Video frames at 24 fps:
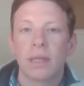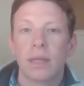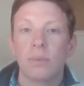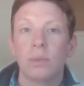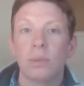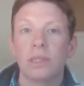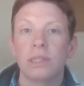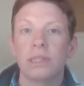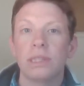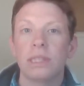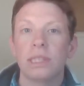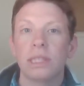And
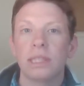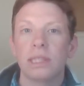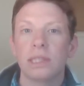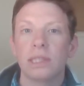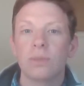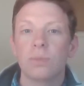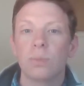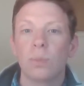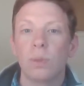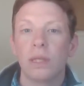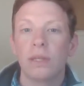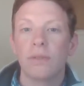we see
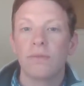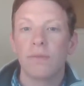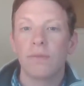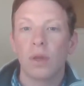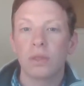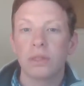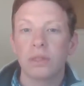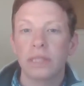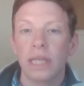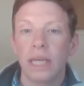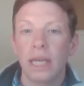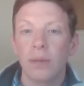this with
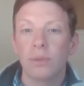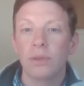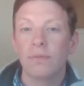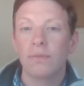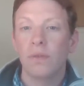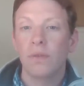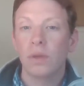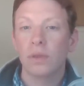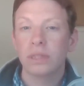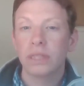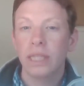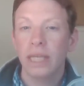Voltaire.
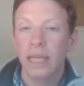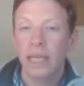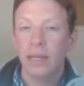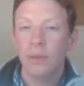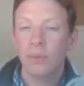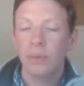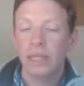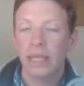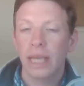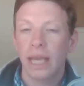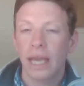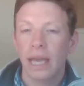With Voltaire,
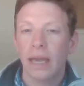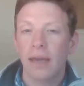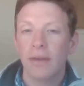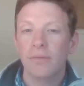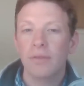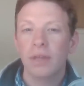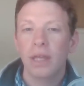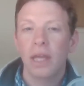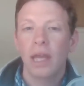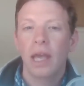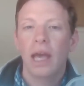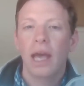we
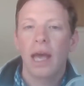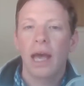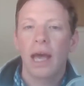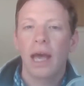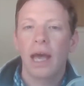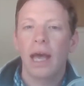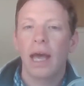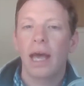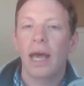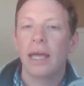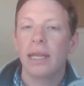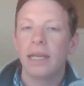have
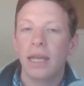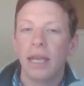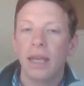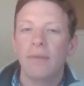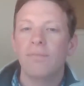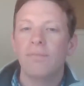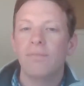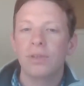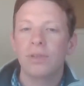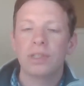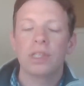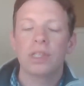an
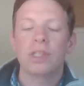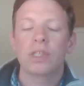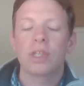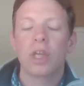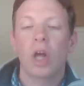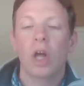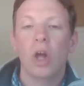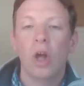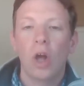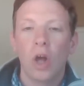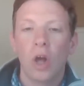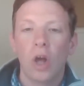
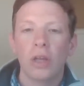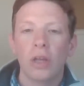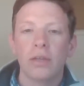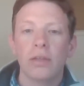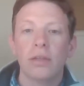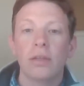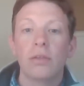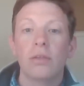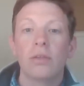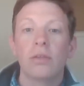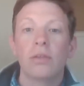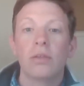emphasis
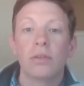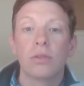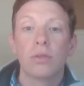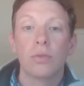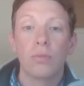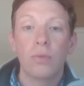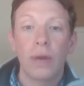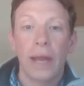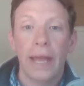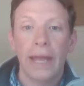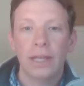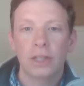on
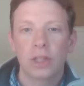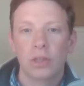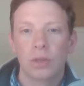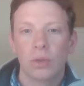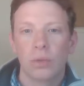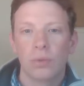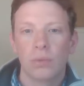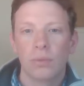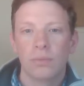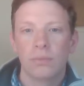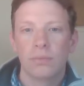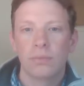the
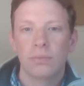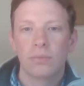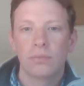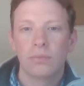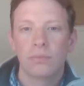rational.